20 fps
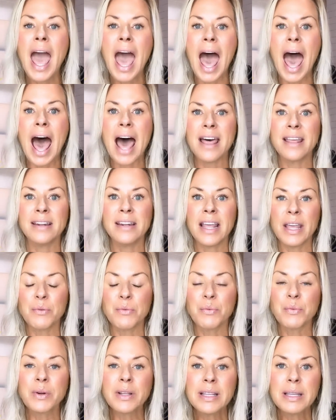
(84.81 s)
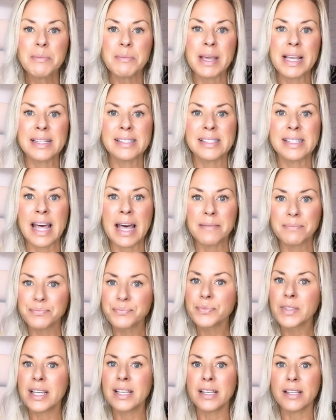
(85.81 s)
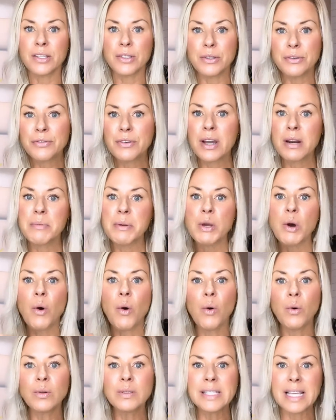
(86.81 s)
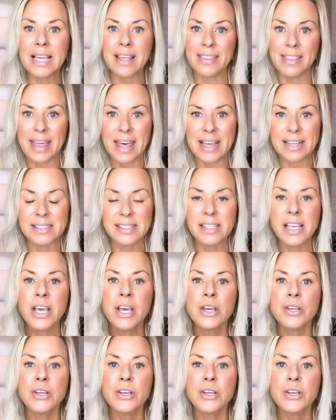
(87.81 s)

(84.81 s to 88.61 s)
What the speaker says: and it really means that you've got to be holding this.